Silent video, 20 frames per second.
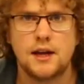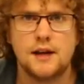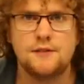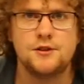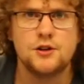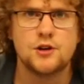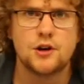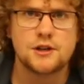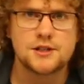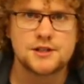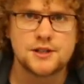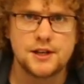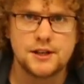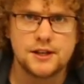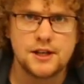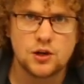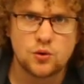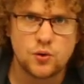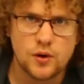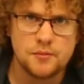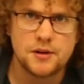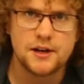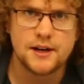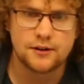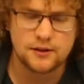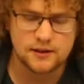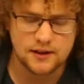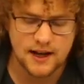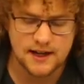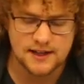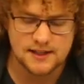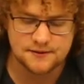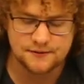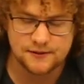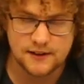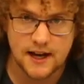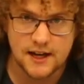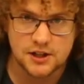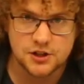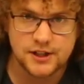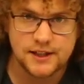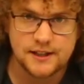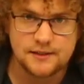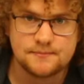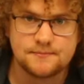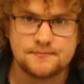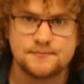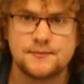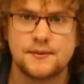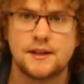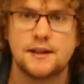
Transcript: If you notice that the equipment error light is flashing,